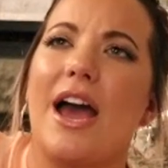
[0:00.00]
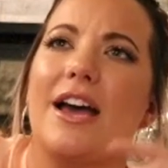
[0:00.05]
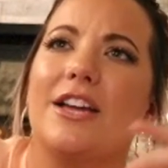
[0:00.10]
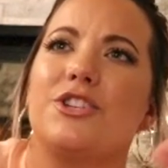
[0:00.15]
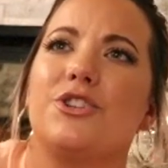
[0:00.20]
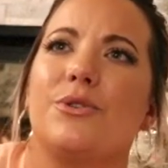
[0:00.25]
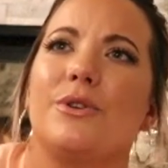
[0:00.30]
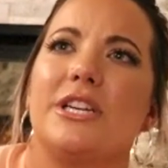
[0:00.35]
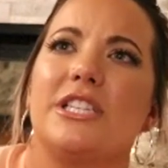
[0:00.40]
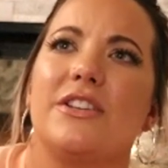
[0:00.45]
a
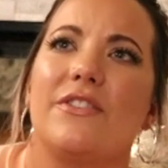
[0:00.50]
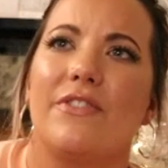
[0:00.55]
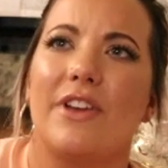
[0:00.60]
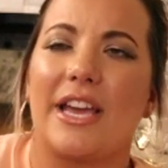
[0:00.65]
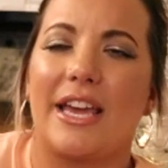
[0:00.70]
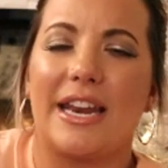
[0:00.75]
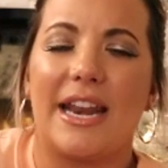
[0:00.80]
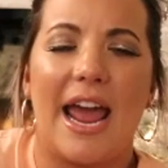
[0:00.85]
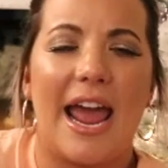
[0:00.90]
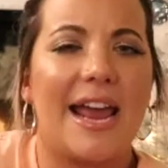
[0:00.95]
choice of
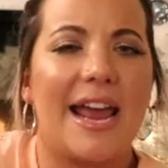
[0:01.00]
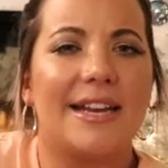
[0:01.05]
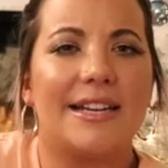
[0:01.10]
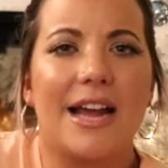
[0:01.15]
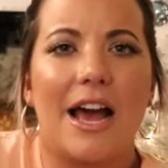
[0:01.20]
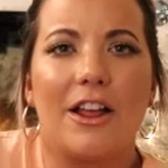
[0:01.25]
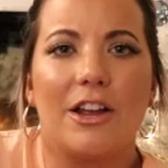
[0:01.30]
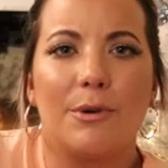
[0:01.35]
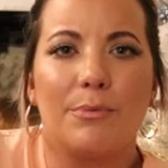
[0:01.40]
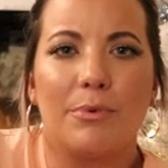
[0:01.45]
like an
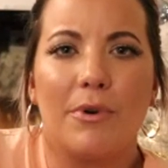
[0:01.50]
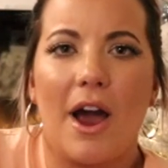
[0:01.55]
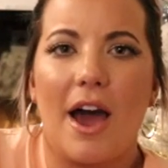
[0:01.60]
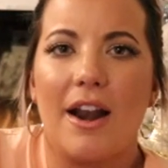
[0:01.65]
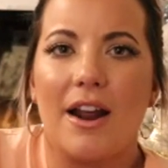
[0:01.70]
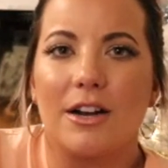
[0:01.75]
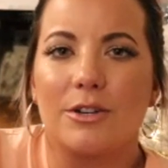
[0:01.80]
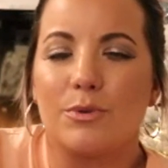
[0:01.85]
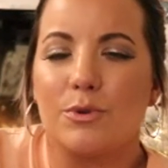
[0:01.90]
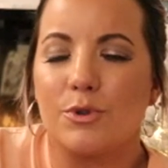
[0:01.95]
$8
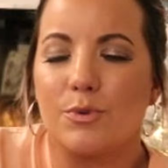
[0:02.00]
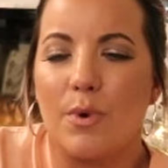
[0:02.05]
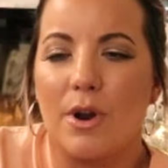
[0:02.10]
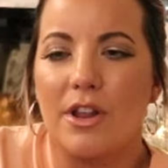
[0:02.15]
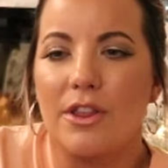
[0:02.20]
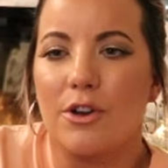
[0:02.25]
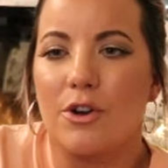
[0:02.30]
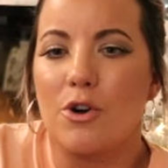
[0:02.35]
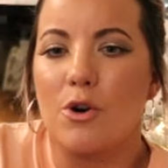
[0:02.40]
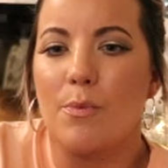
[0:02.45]
product was one
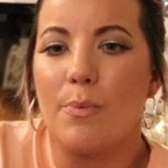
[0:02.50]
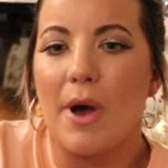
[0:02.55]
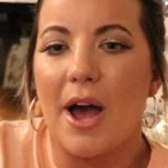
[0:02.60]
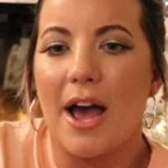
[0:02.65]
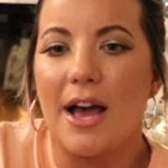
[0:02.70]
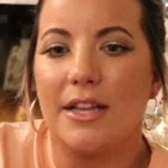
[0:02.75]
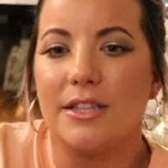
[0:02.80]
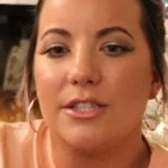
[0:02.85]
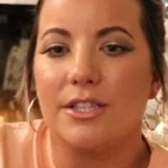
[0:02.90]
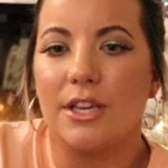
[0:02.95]
of the
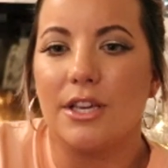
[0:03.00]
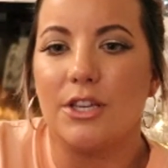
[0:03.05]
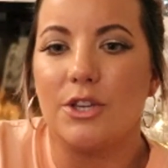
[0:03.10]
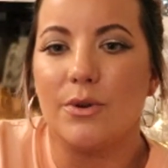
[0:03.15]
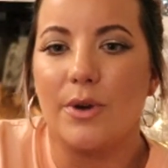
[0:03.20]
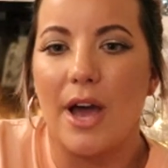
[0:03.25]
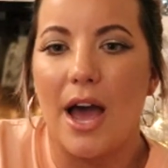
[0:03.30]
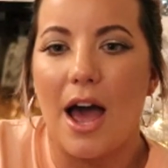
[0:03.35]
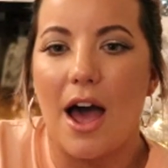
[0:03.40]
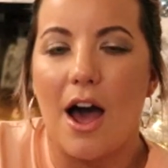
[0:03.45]
coupons.
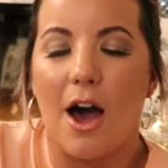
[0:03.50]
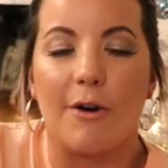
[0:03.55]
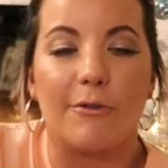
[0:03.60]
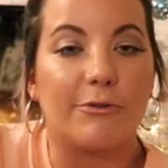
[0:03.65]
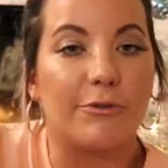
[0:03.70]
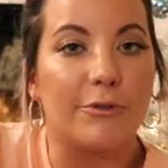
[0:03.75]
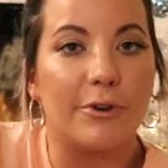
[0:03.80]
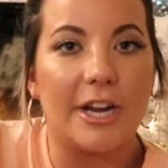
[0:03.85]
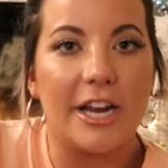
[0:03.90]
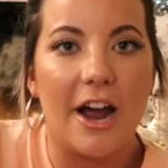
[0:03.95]
You got a
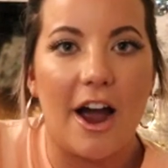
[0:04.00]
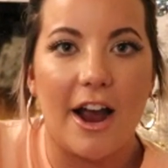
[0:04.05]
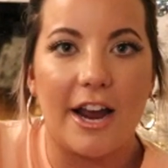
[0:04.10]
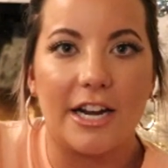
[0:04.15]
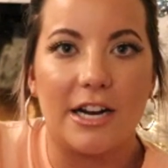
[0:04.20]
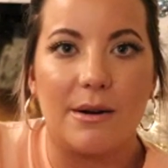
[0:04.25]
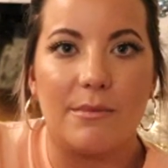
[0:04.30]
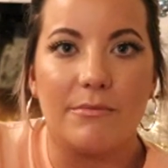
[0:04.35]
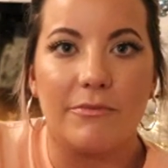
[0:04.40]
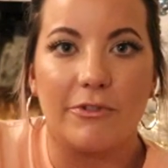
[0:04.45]
free
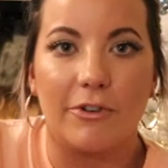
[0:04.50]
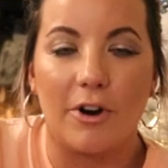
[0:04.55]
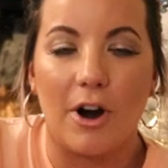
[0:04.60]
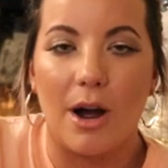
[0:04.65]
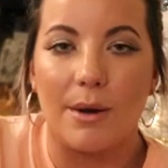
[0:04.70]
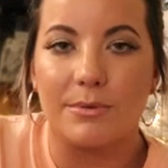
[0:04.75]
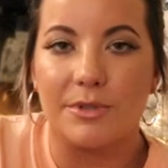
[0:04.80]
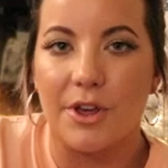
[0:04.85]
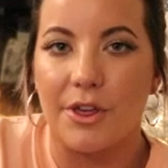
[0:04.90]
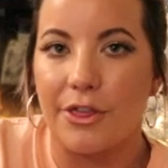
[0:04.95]
item for
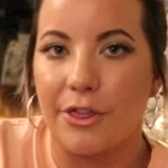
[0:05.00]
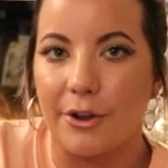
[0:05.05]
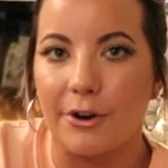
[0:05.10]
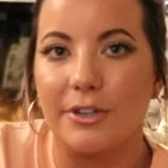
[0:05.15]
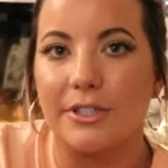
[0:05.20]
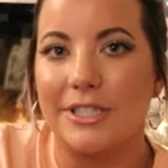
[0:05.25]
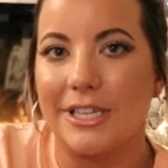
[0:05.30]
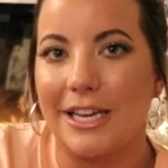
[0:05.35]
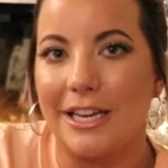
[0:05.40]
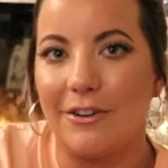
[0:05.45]
up to
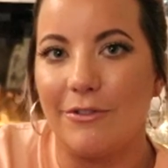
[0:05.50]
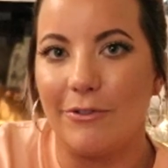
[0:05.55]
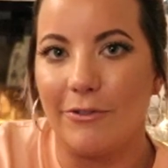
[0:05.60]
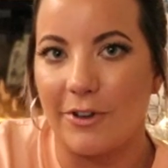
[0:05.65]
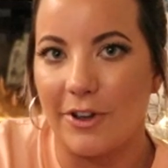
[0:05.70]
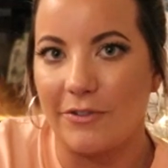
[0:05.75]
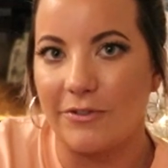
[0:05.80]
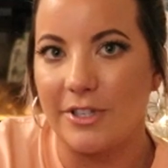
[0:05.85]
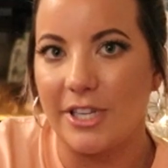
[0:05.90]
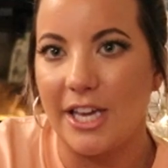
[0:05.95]

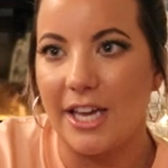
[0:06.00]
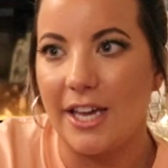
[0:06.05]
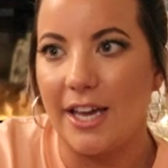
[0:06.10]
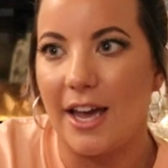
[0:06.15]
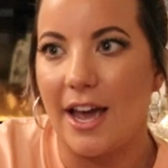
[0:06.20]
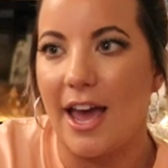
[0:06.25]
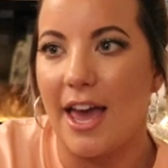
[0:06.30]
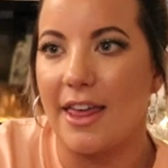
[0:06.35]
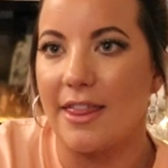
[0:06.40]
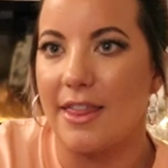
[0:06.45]
$13.50.
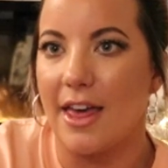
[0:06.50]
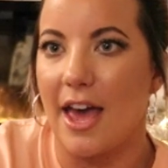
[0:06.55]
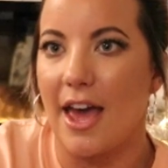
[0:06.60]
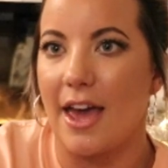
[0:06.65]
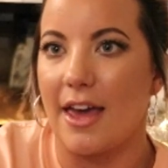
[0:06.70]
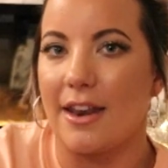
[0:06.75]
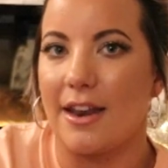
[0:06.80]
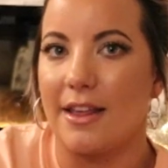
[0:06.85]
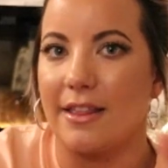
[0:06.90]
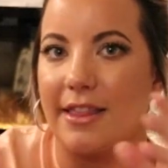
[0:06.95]
And
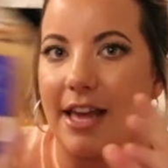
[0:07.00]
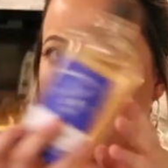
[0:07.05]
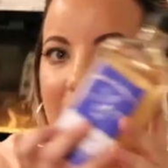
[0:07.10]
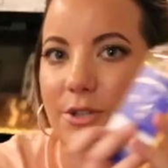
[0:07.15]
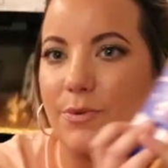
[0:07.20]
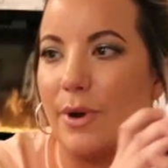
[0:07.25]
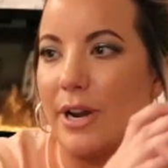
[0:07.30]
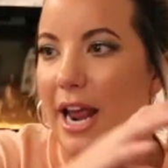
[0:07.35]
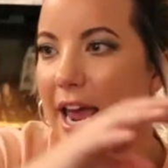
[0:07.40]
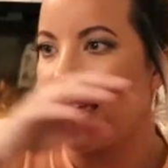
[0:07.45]
then
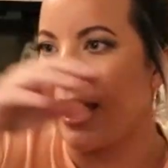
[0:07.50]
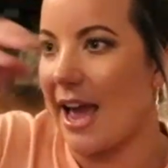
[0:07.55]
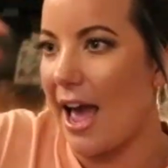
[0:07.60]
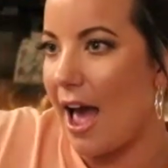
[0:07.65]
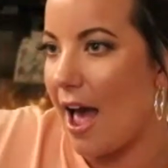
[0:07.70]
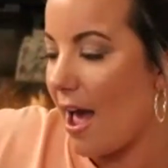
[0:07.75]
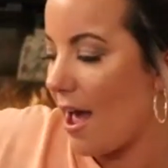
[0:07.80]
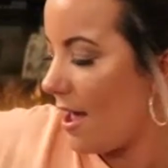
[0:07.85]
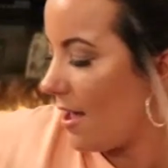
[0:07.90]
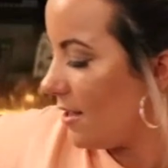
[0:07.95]
that's when I
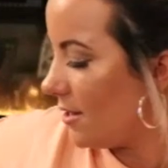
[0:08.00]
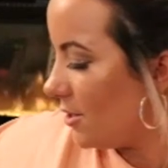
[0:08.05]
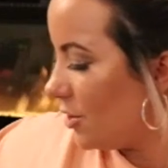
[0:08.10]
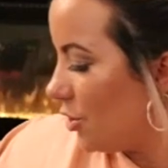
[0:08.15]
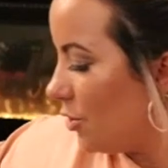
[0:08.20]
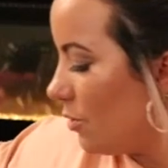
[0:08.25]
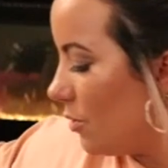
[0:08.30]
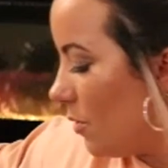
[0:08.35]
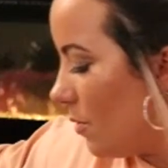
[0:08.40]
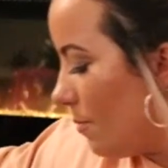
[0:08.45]
got
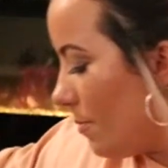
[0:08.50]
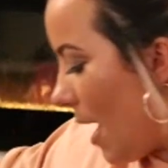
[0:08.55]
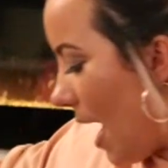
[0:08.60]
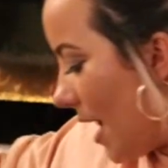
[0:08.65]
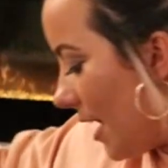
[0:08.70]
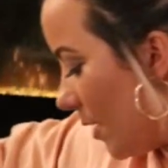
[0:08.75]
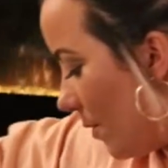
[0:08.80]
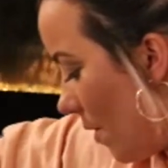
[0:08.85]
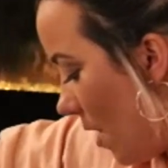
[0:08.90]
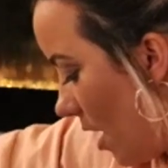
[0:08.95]
two
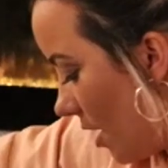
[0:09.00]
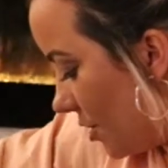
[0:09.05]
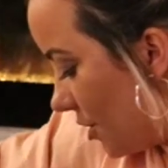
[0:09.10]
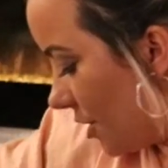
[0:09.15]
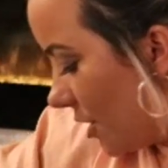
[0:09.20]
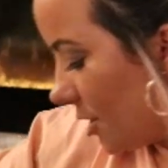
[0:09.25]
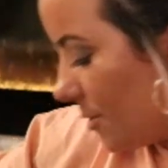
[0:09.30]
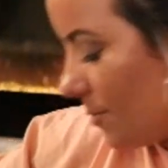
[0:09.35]
body washes